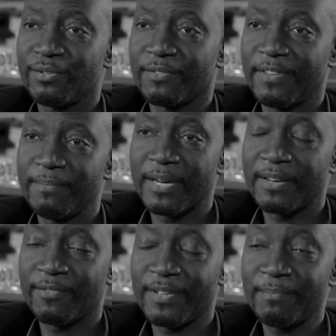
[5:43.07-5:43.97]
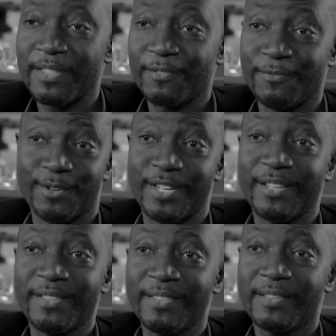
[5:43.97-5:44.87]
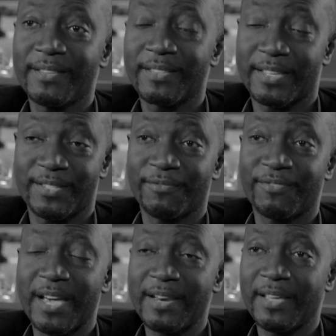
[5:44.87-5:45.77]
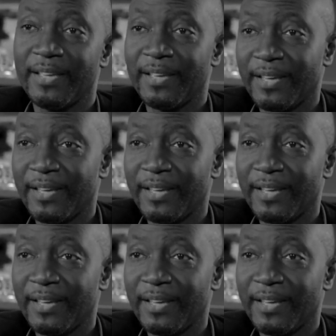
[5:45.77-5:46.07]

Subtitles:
November the 14th, that's a Friday,